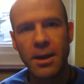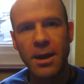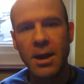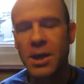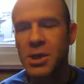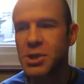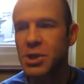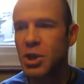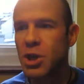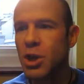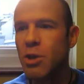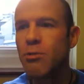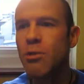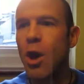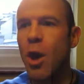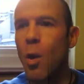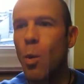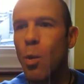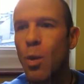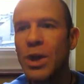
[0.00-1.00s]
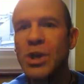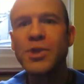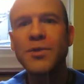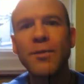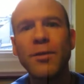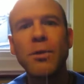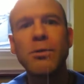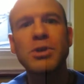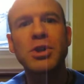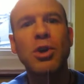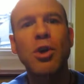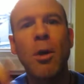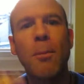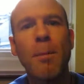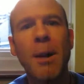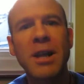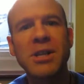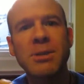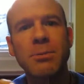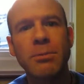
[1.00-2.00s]
So you know which foods are
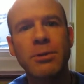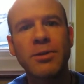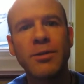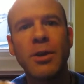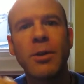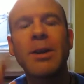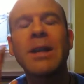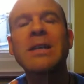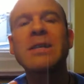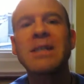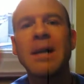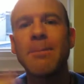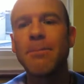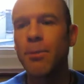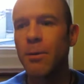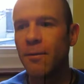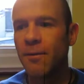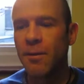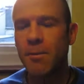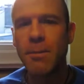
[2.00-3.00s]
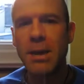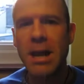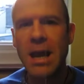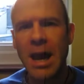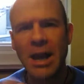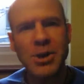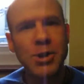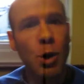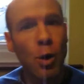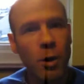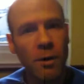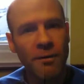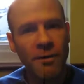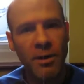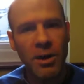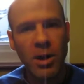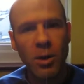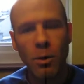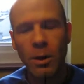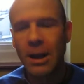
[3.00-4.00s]
compatible to you. An example, for me, I talk
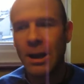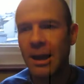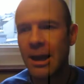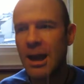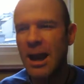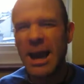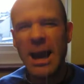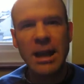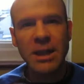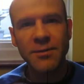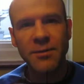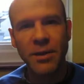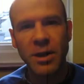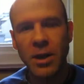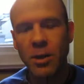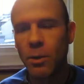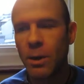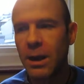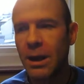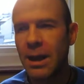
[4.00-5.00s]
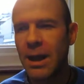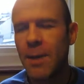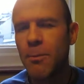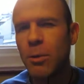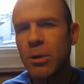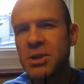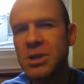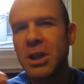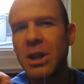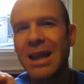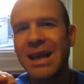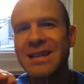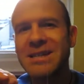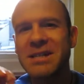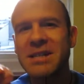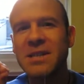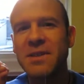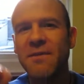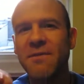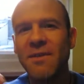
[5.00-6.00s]
very quickly, I act very quickly, I'm what's classed
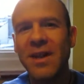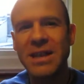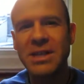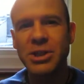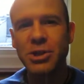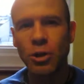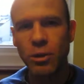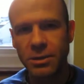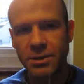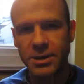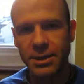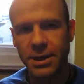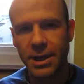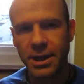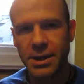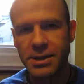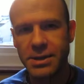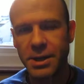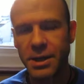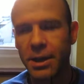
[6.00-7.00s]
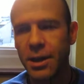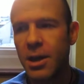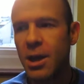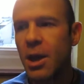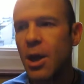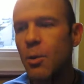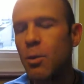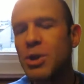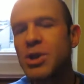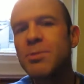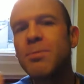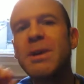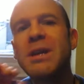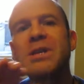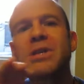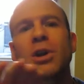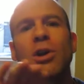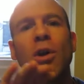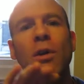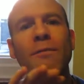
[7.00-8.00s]
as a fast oxidizer, which
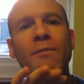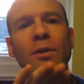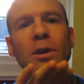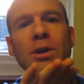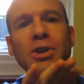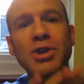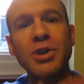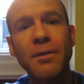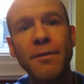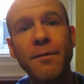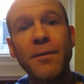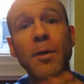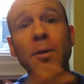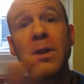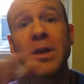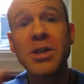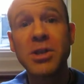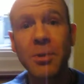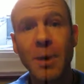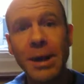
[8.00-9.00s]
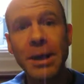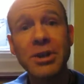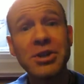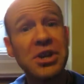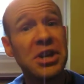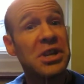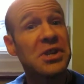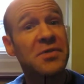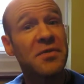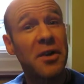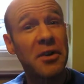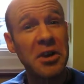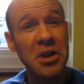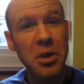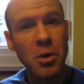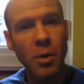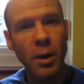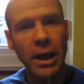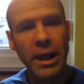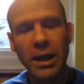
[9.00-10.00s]
means the conversion of food into energy is very
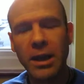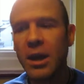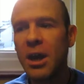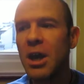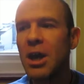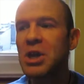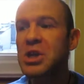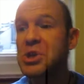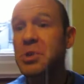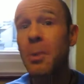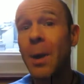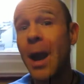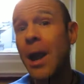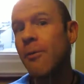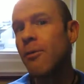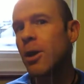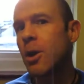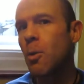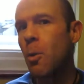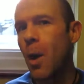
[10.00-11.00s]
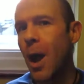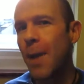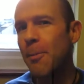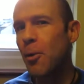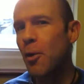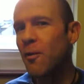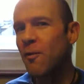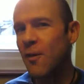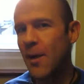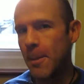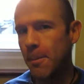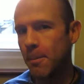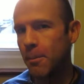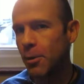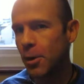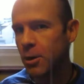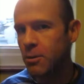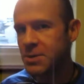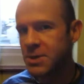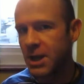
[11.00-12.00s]
quick. So I require more fat and
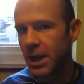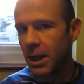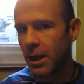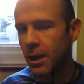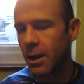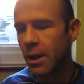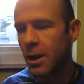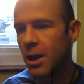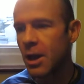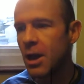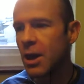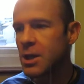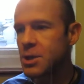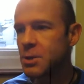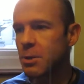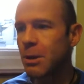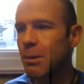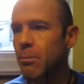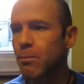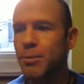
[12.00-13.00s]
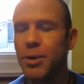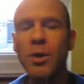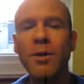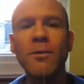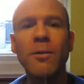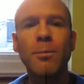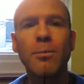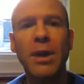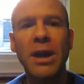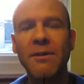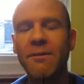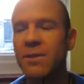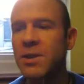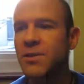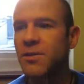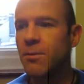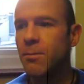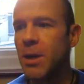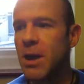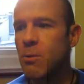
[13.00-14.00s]
protein. So a beautiful
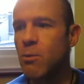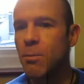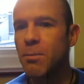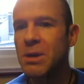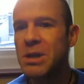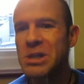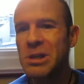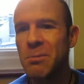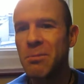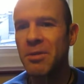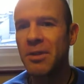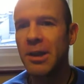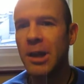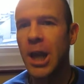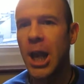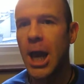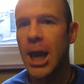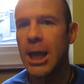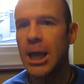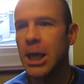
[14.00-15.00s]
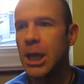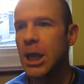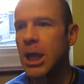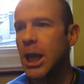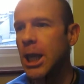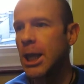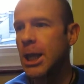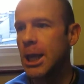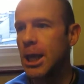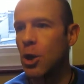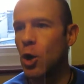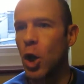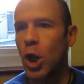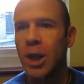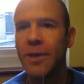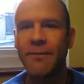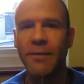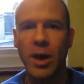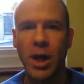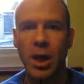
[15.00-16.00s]
breakfast for me would be something like kidney or
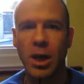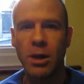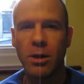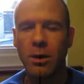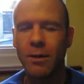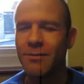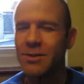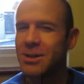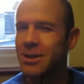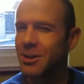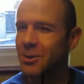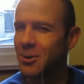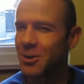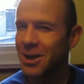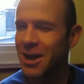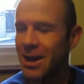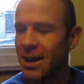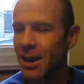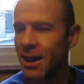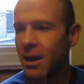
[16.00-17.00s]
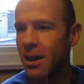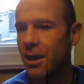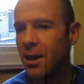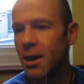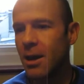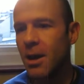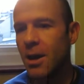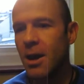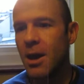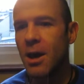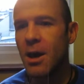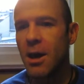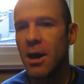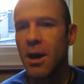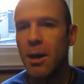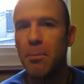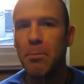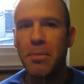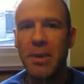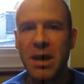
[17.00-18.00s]
liver, obviously organic,
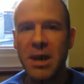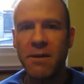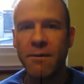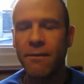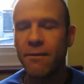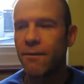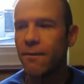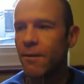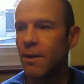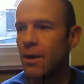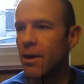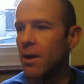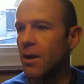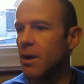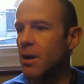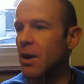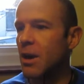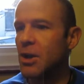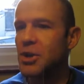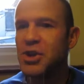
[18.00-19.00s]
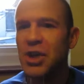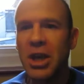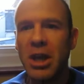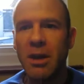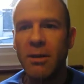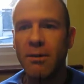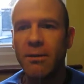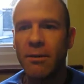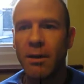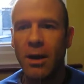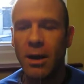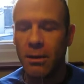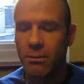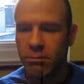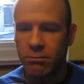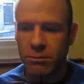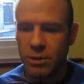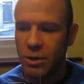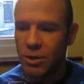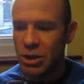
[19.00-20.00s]
beef, chicken,
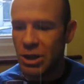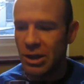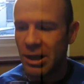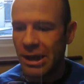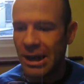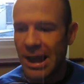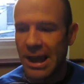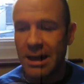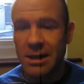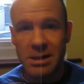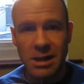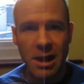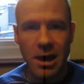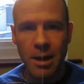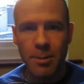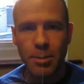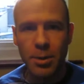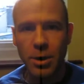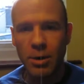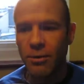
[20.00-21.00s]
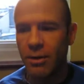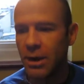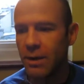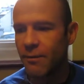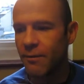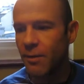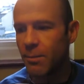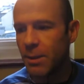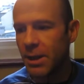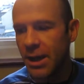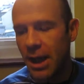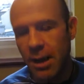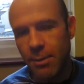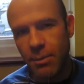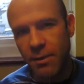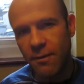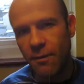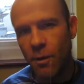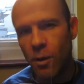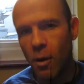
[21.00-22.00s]
usually the legs, the high purine from the night
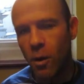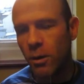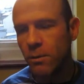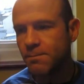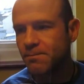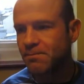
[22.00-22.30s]
before.